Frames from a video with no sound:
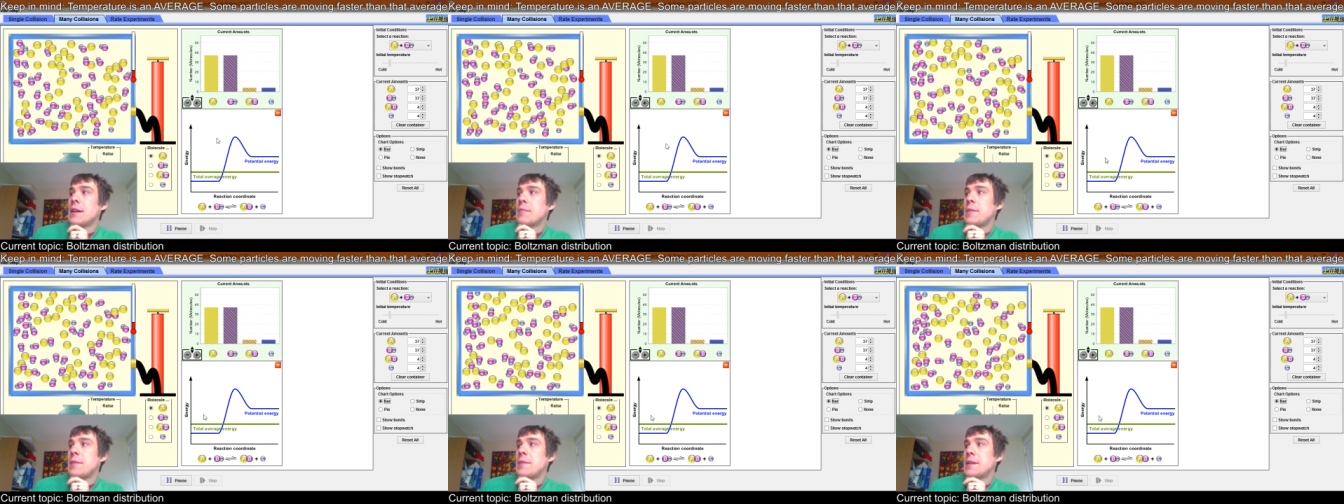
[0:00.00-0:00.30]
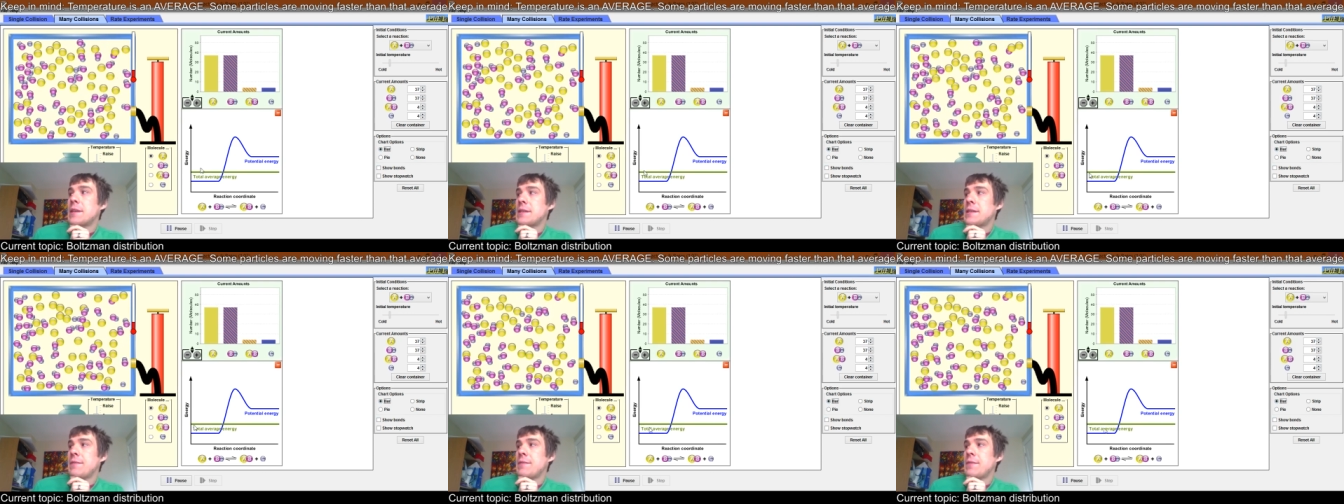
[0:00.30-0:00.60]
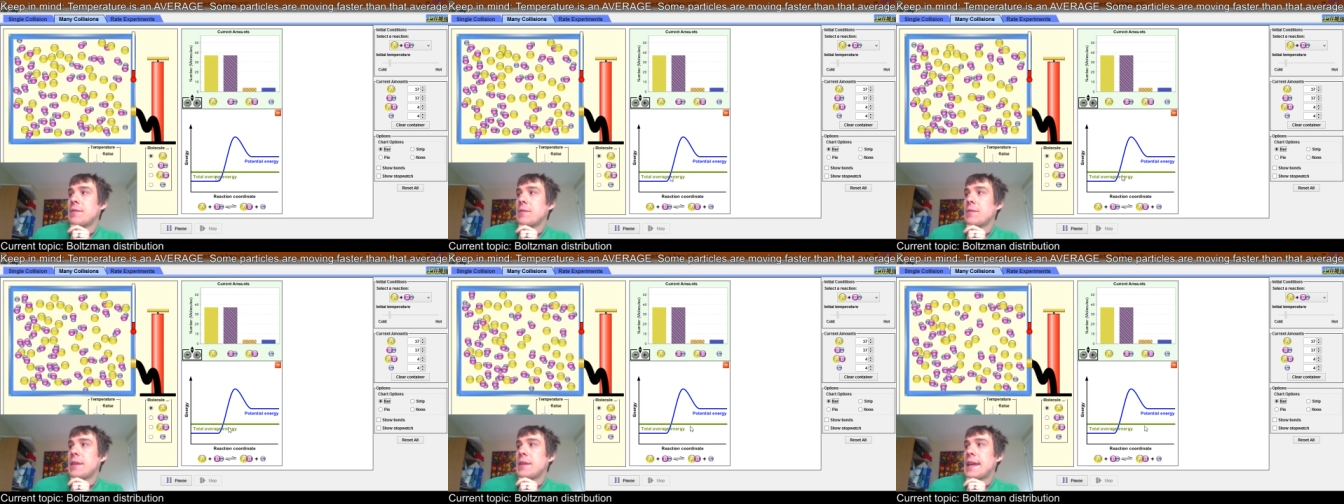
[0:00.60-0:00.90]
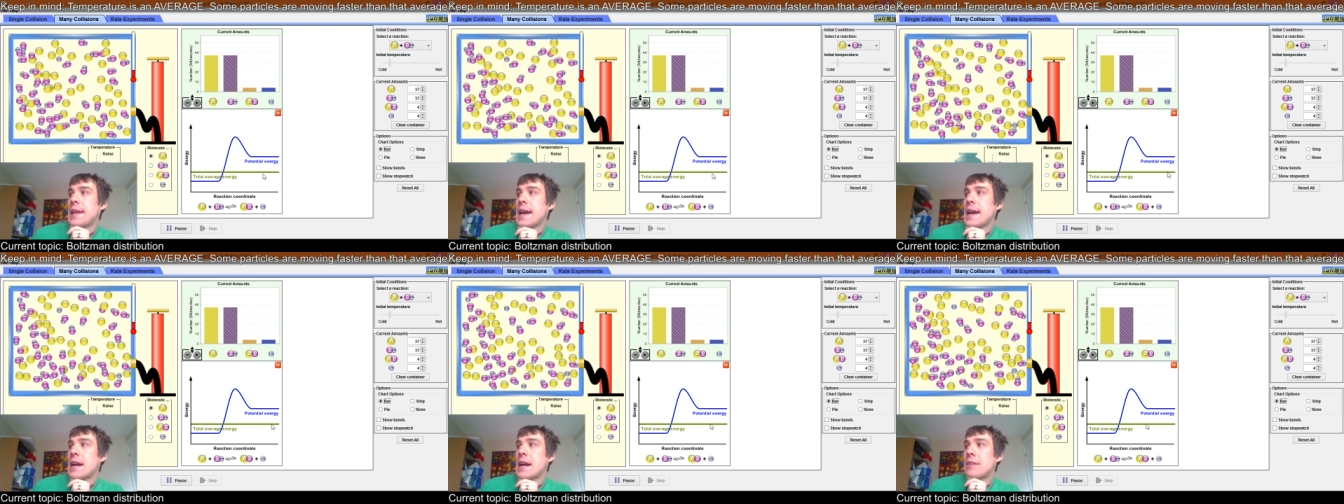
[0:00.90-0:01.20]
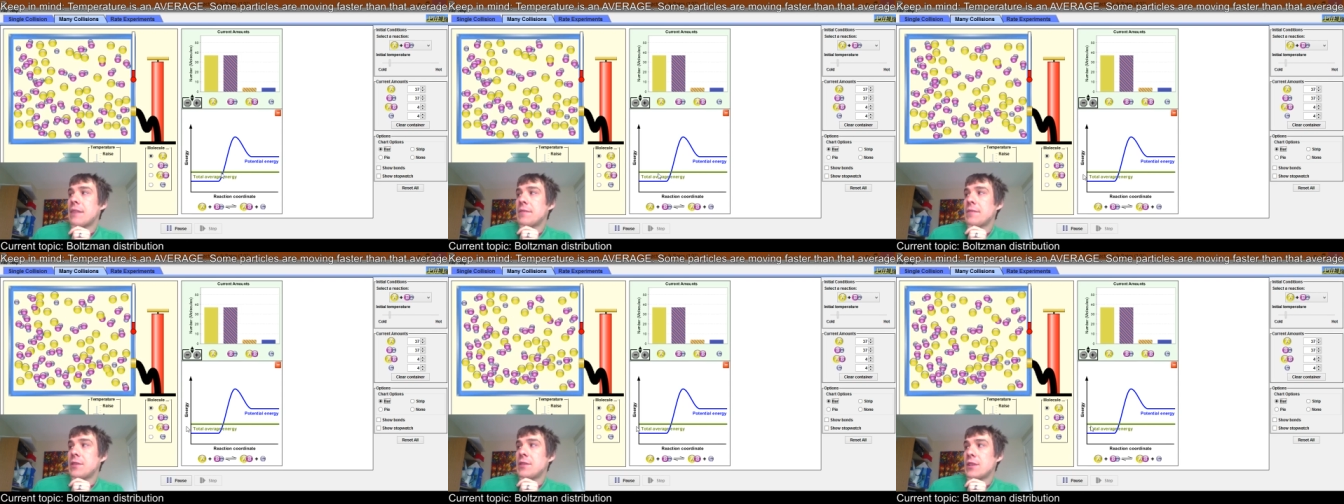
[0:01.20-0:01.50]
because even though the
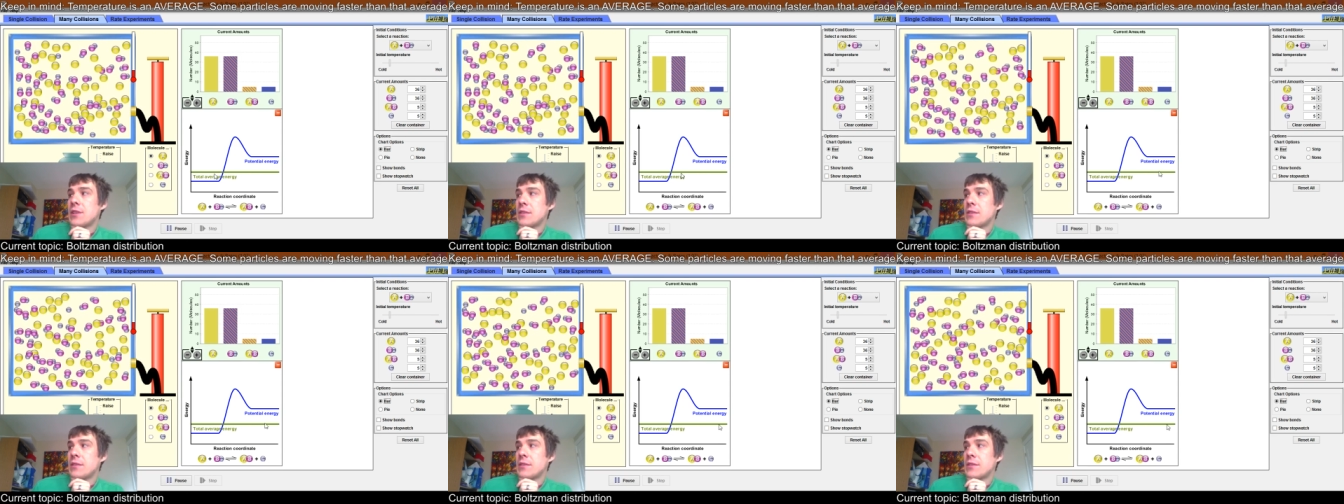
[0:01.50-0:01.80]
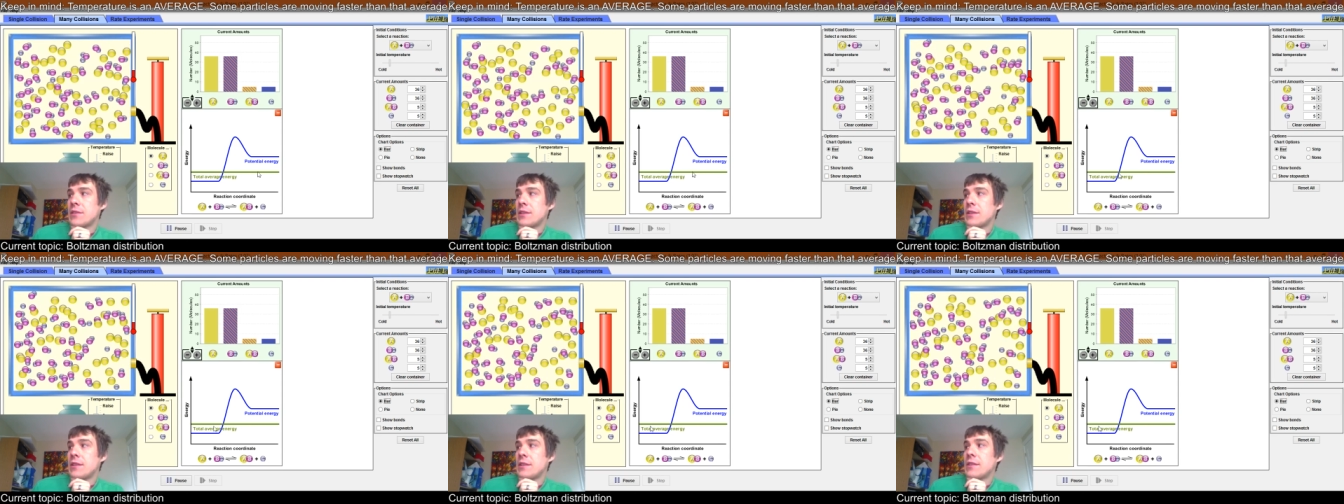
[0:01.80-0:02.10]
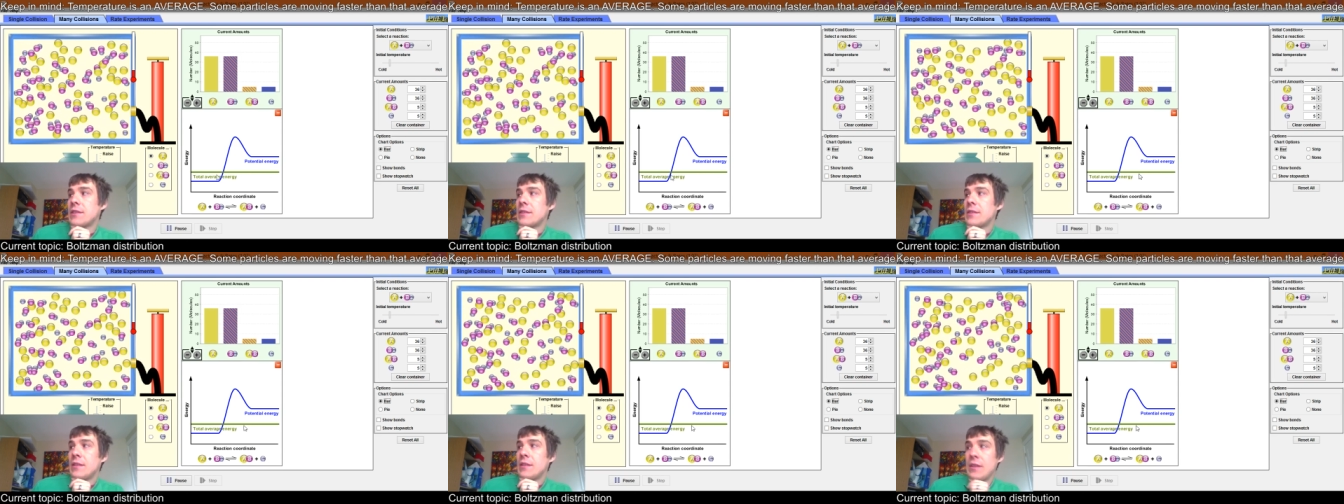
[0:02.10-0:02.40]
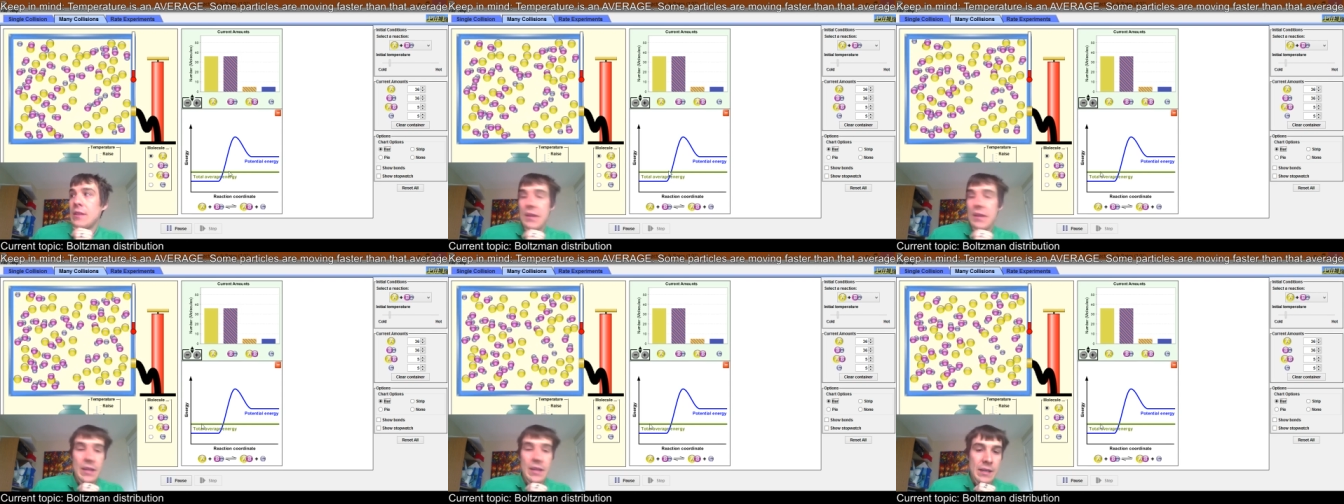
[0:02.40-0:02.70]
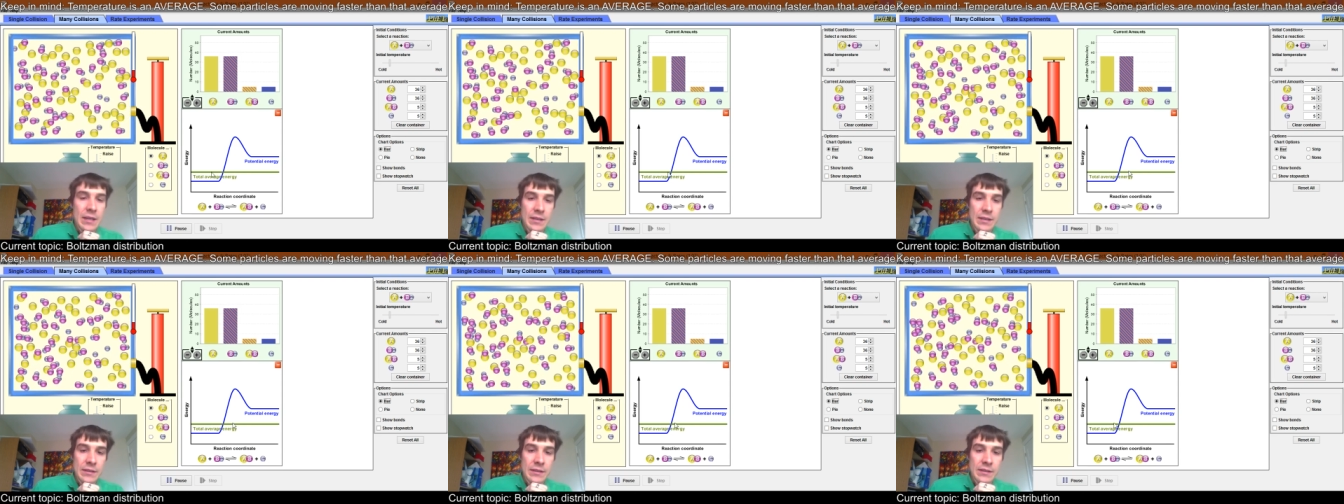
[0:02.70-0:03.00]
average energy
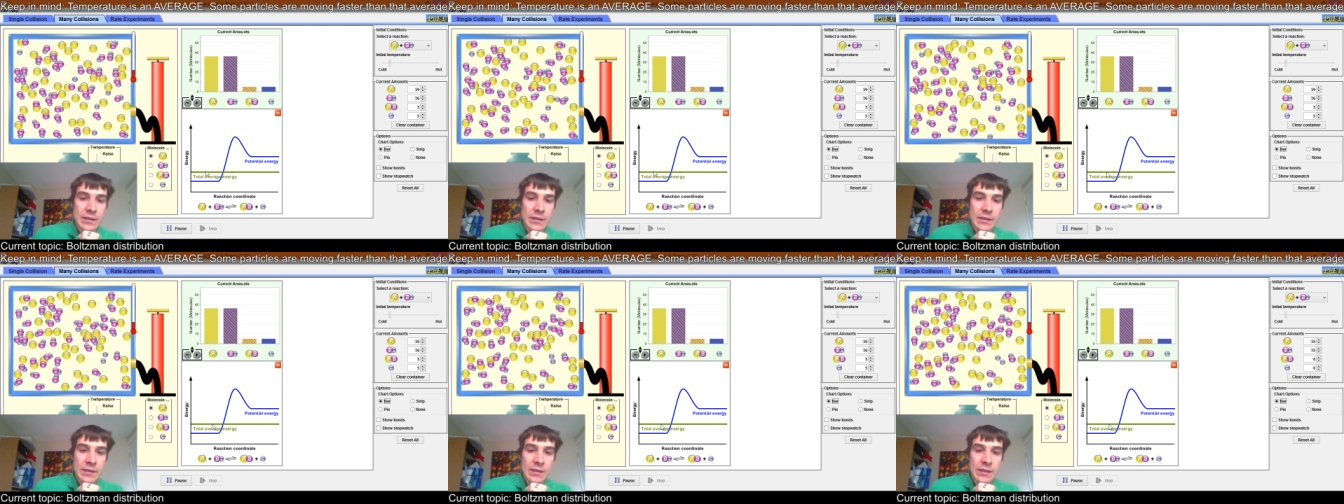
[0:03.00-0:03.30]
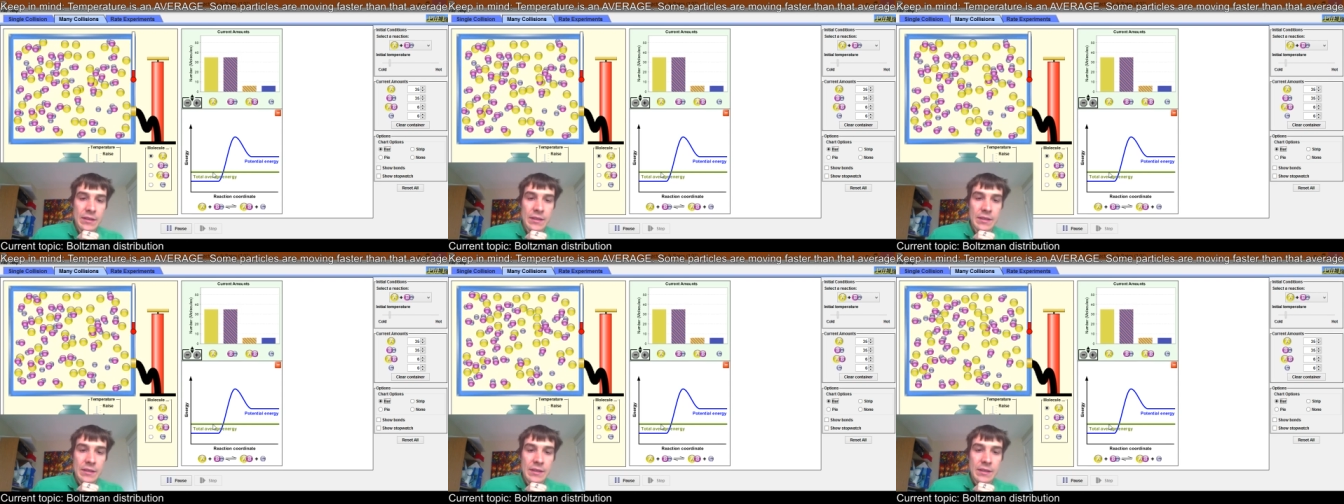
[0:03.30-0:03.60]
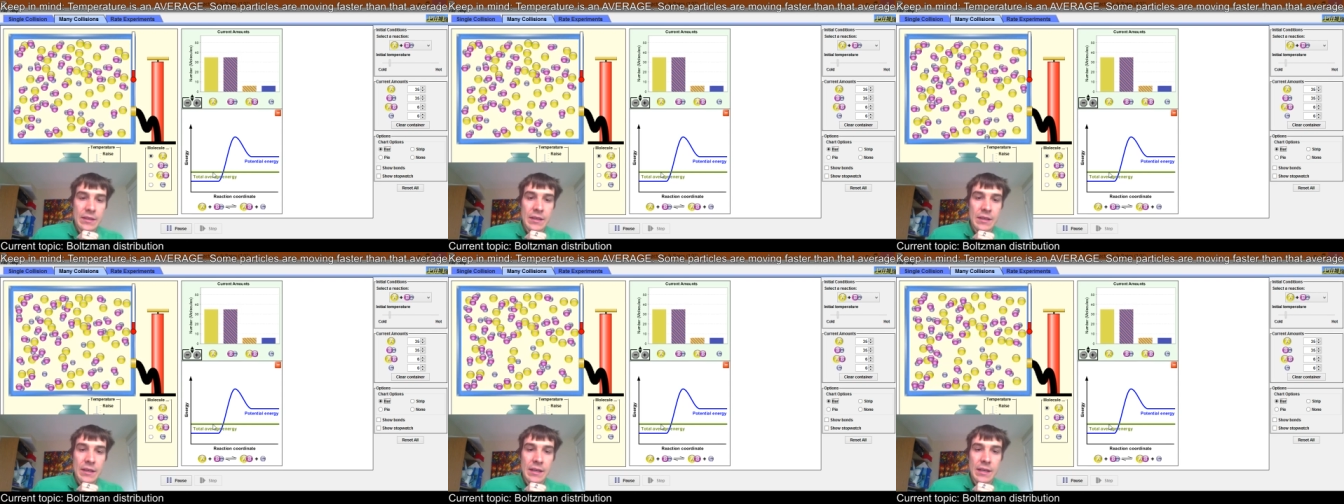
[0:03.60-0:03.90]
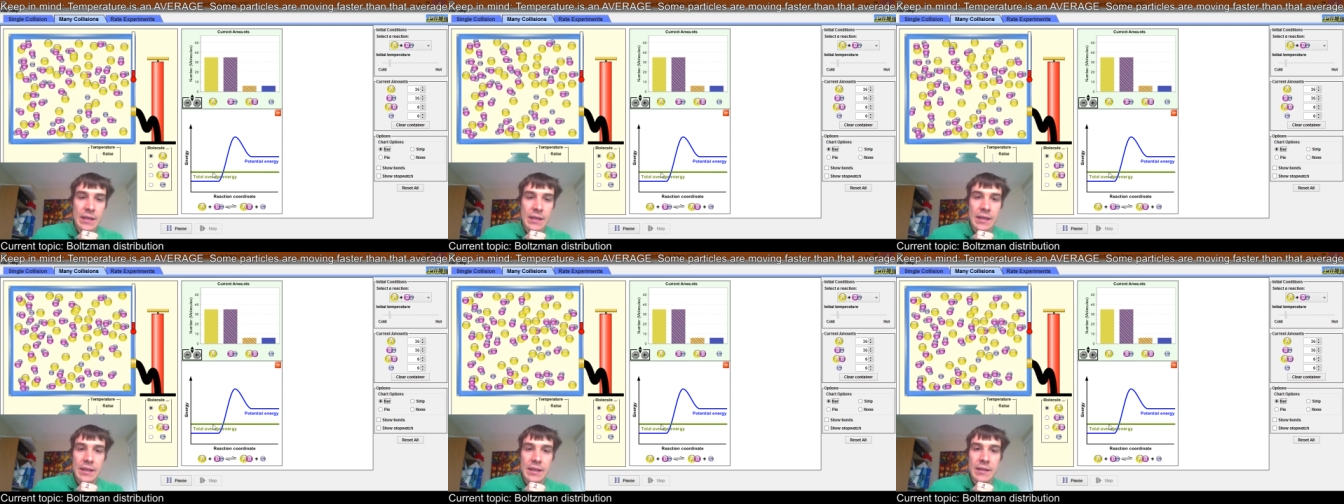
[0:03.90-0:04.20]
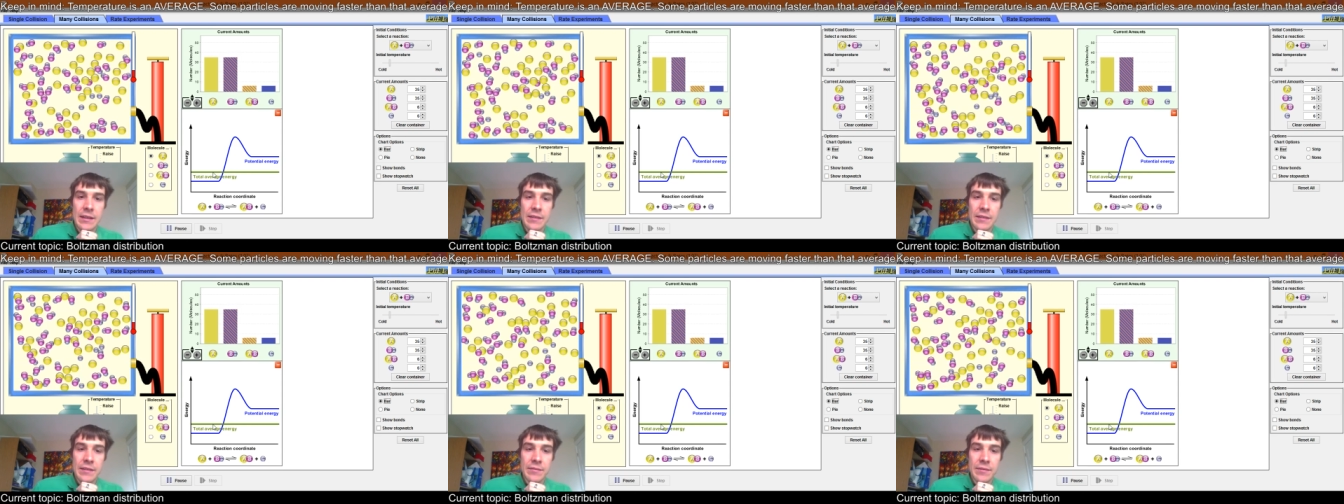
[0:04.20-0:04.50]
is not high
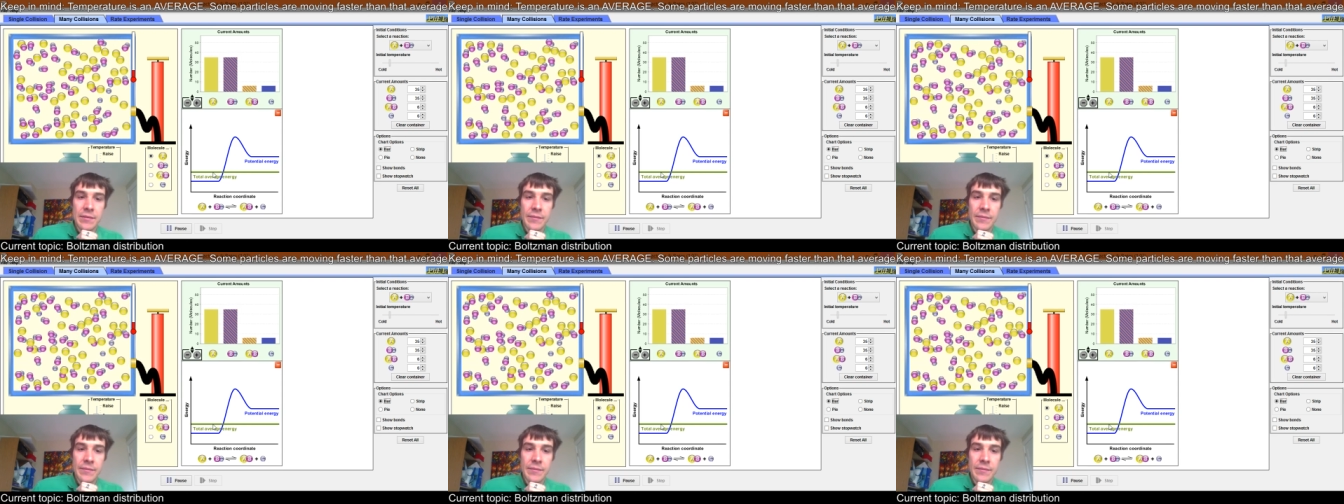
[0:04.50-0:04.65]
enough,